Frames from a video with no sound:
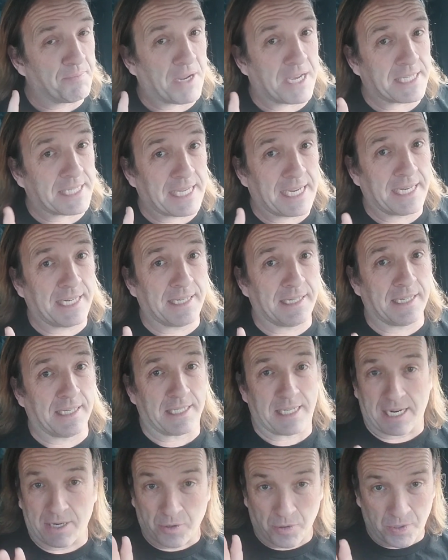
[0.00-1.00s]
not saying it
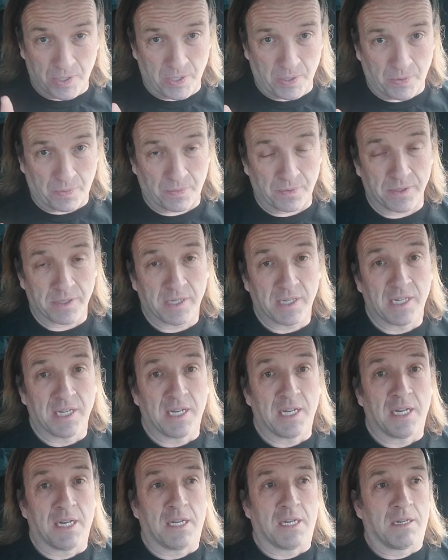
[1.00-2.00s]
is. I don't know.
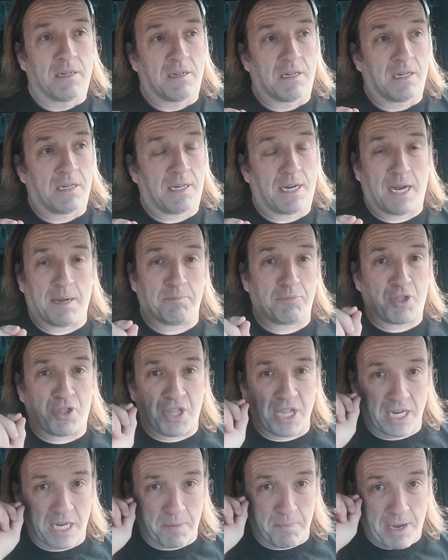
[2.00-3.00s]
I'm
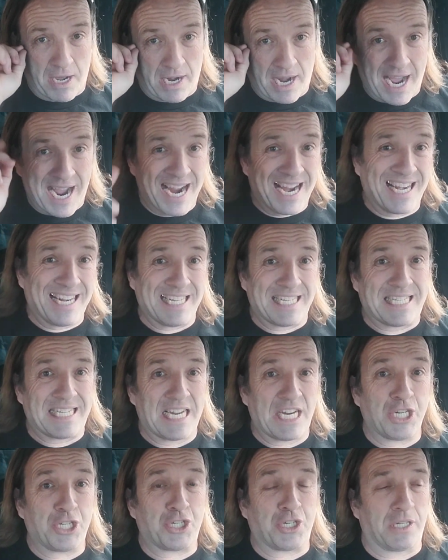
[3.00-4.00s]
thinking about
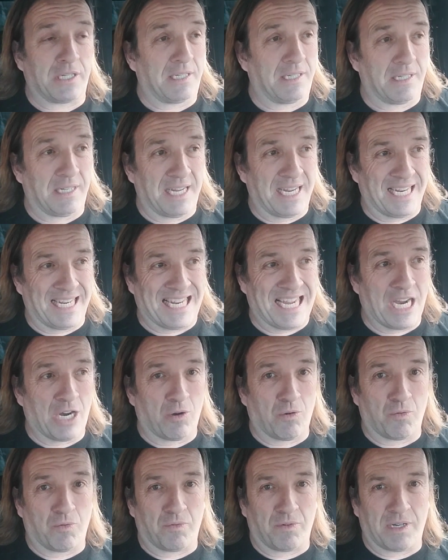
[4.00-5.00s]
ionization and
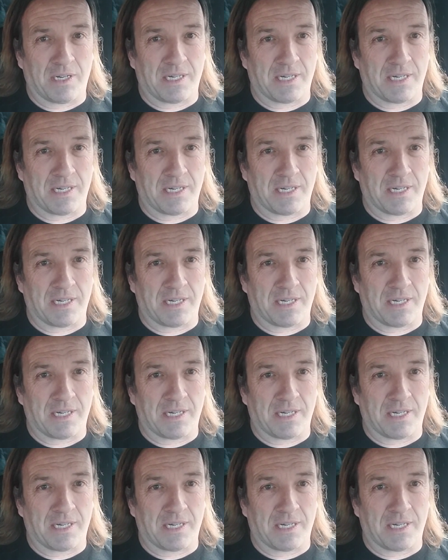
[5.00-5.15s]
how